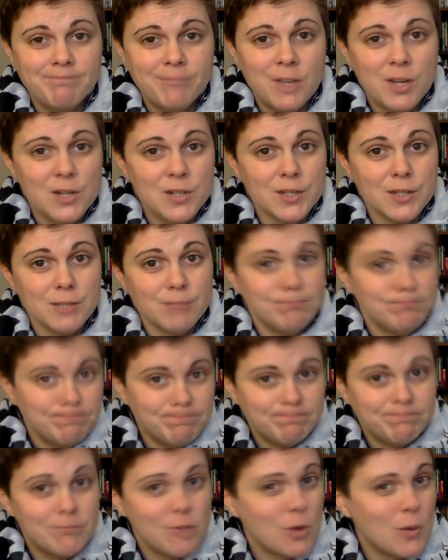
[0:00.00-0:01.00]
Here's a
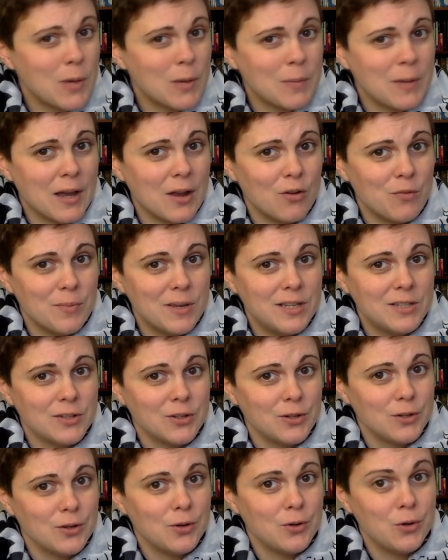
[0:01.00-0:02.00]
quick bio of me so
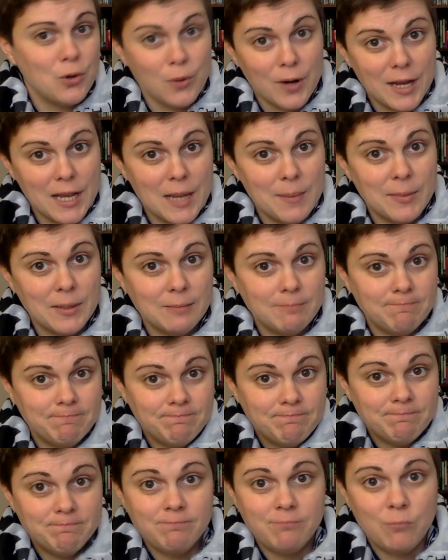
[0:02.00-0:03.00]
you know who I am and
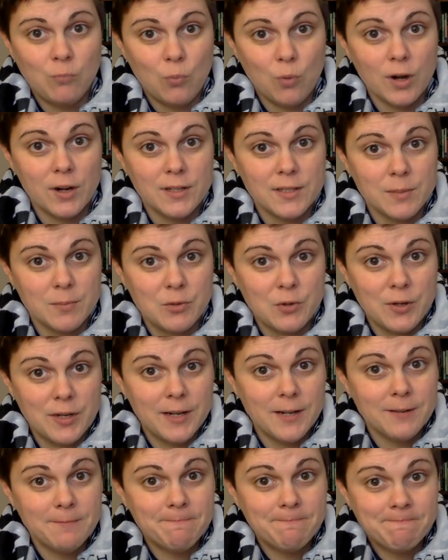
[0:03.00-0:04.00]
what it is I'm doing
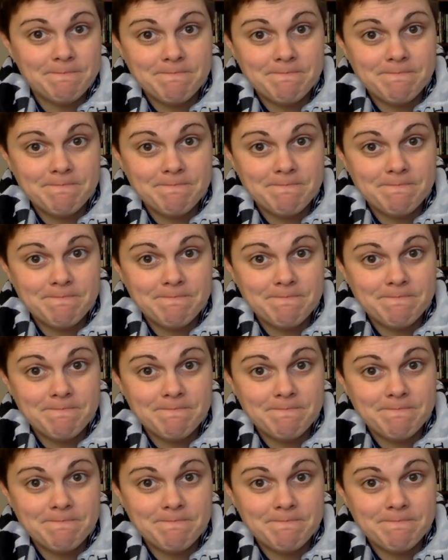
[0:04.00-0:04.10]
here.